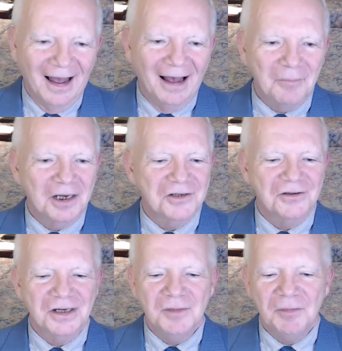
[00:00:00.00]
Because there
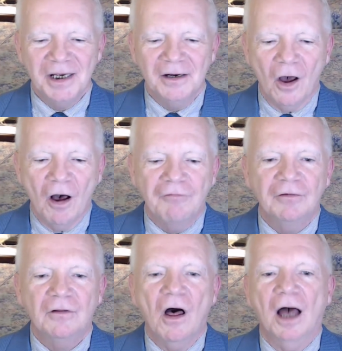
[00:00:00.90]
seem to be an awful
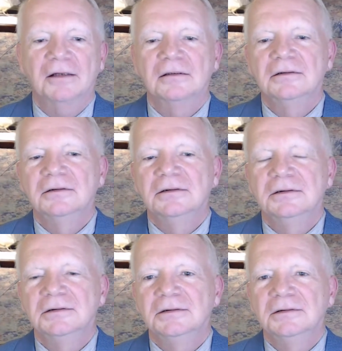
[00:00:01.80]
lot
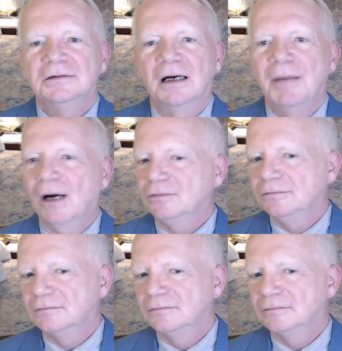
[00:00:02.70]
about.